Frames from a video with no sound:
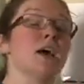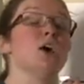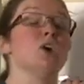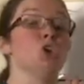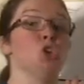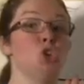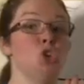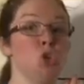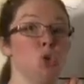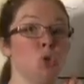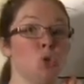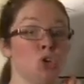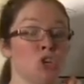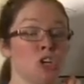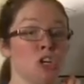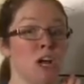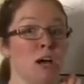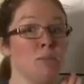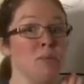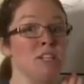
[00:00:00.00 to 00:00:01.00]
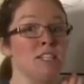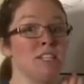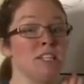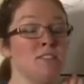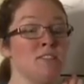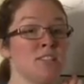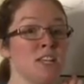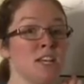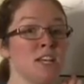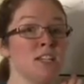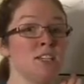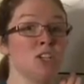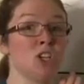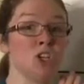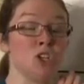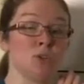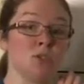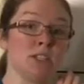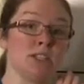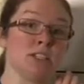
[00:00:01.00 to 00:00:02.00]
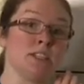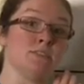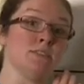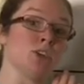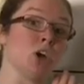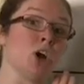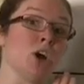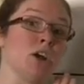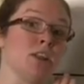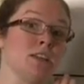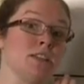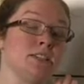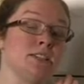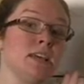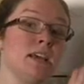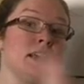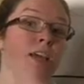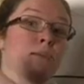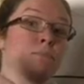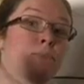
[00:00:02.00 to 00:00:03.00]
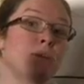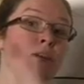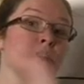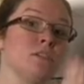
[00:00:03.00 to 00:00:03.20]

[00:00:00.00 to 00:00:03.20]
Neuter nominatives and accusatives are the same.